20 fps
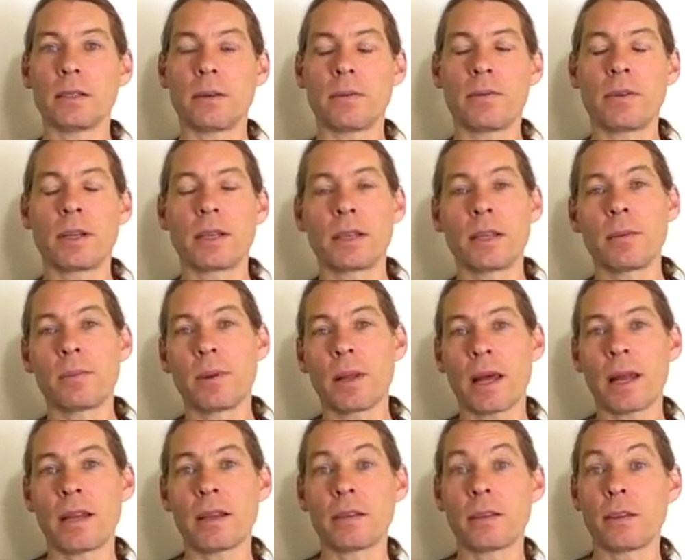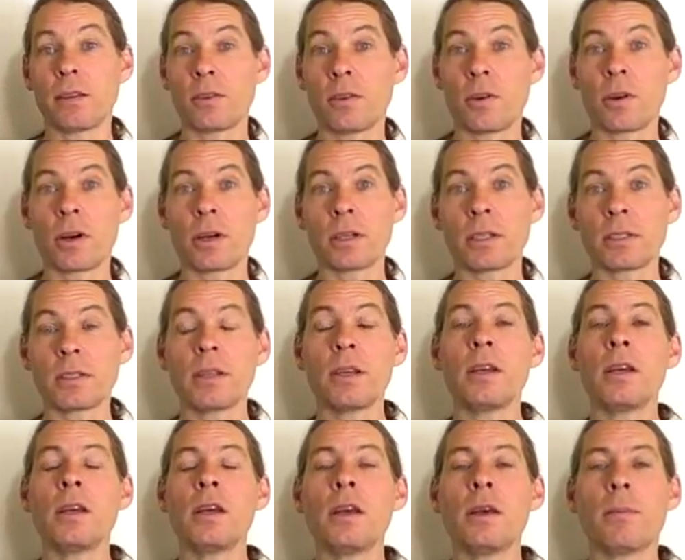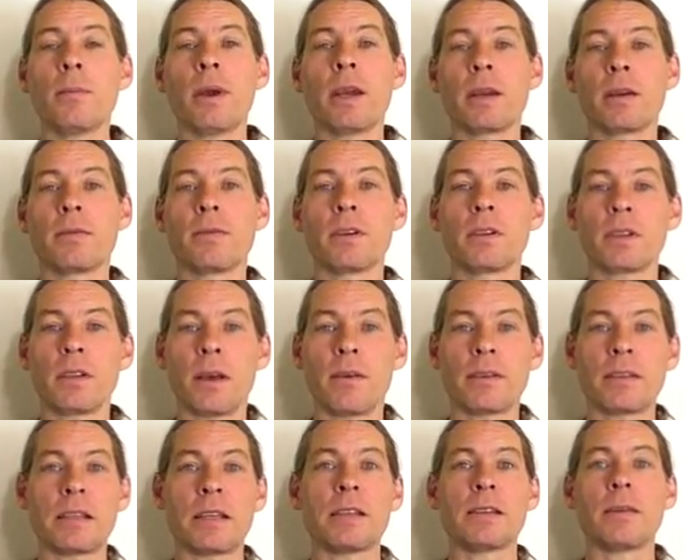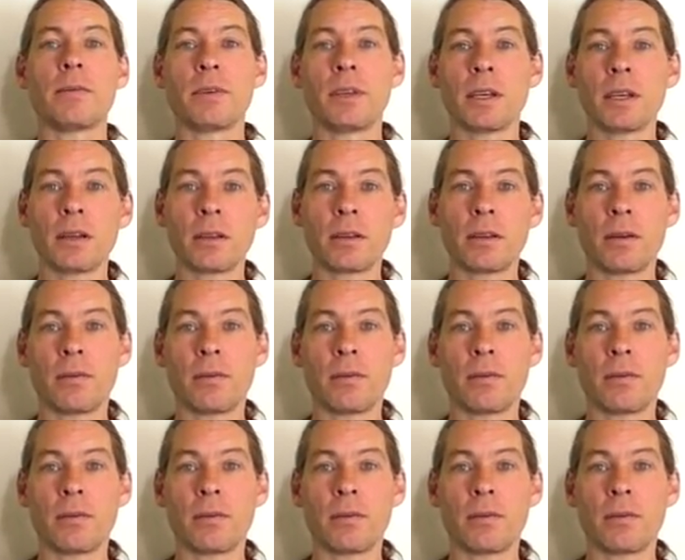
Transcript: Afflicted planets in Taurus make a person have a sense of guilt,